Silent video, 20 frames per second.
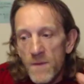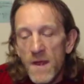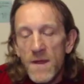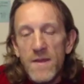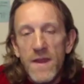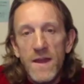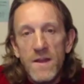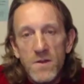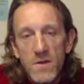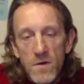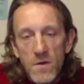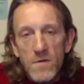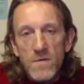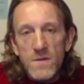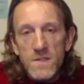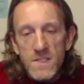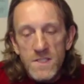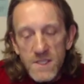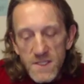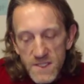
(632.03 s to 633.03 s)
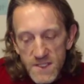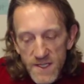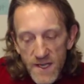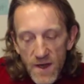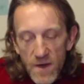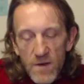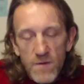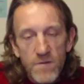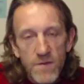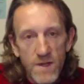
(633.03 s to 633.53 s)
And that nervousness
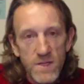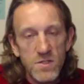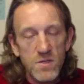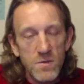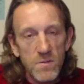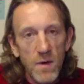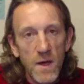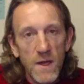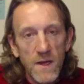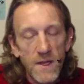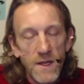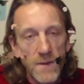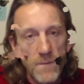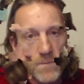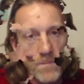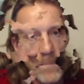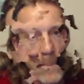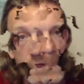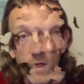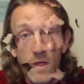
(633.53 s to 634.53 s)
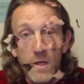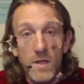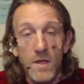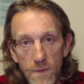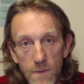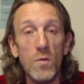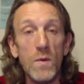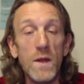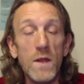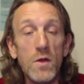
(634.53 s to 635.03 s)
now affects your body.
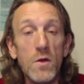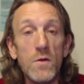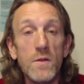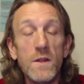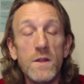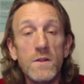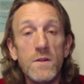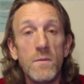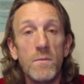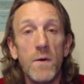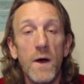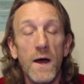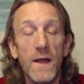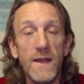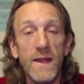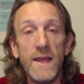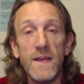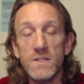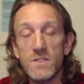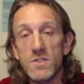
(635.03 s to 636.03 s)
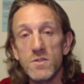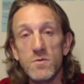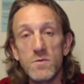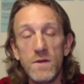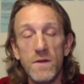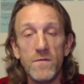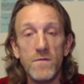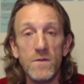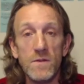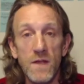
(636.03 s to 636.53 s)
Now we know that the body has two
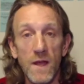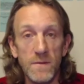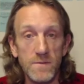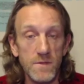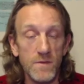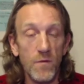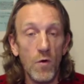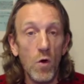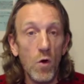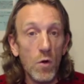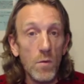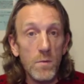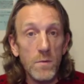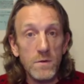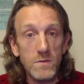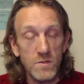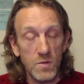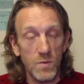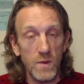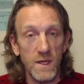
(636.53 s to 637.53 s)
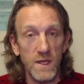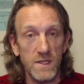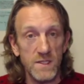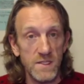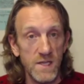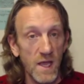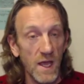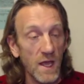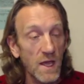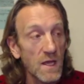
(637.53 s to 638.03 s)
different types of hormones, we could
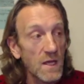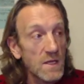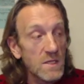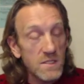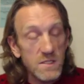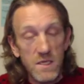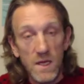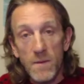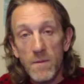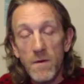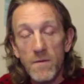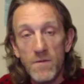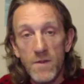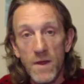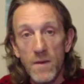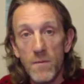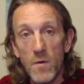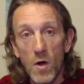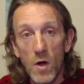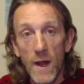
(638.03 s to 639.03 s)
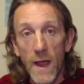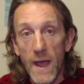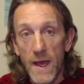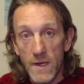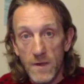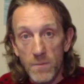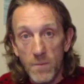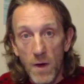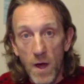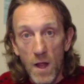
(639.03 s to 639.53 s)
say. Some of them are
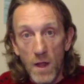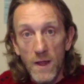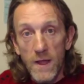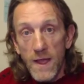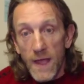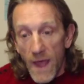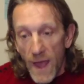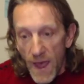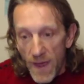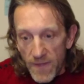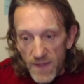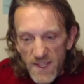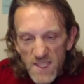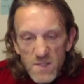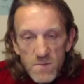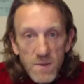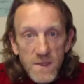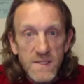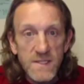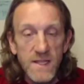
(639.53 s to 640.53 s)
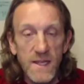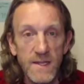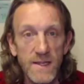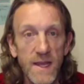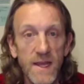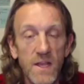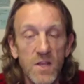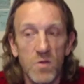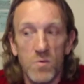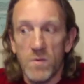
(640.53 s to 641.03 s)
anabolic, and this means that
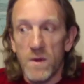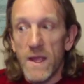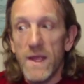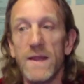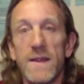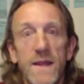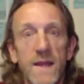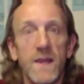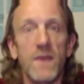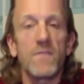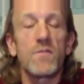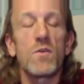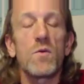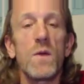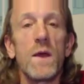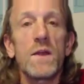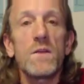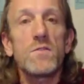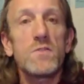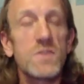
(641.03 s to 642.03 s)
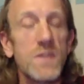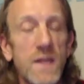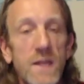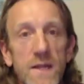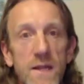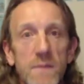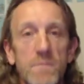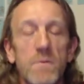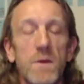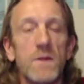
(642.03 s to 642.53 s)
they create and they give you energy
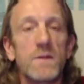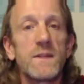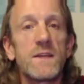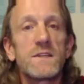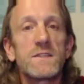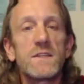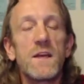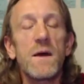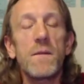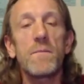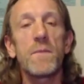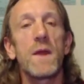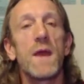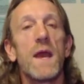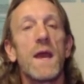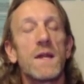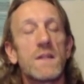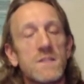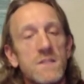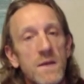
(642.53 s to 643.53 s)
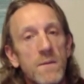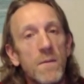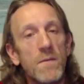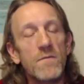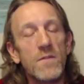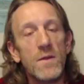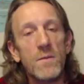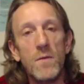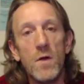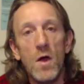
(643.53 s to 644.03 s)
and they build things up. And some
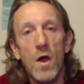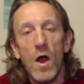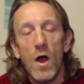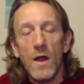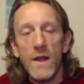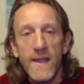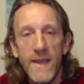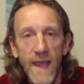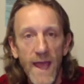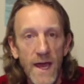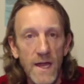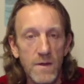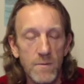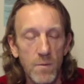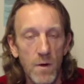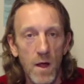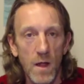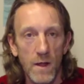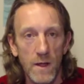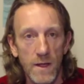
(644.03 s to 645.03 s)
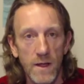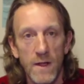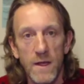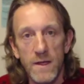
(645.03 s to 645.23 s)
of them are catabolic.